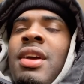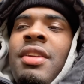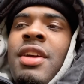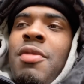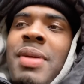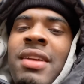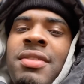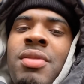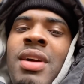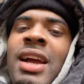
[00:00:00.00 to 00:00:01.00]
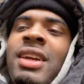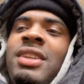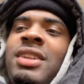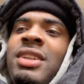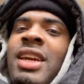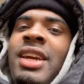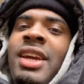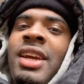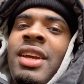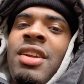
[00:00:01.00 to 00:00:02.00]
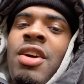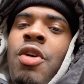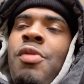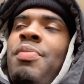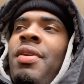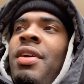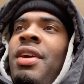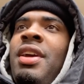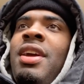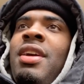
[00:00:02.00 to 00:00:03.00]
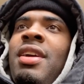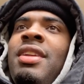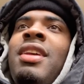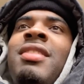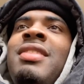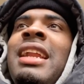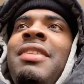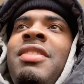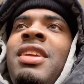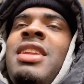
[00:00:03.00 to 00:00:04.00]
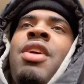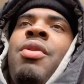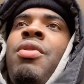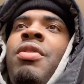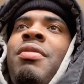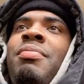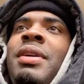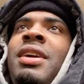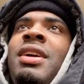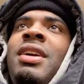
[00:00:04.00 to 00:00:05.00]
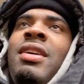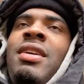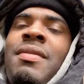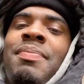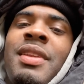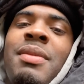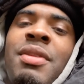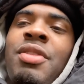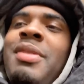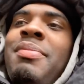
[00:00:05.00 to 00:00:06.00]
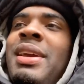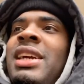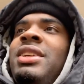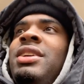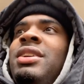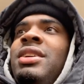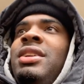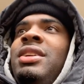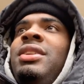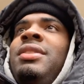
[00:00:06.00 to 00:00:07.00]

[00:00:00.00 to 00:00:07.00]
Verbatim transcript: Del Paso Heights, and Oak Park. And that's not even in that order, but them the three biggest hoods.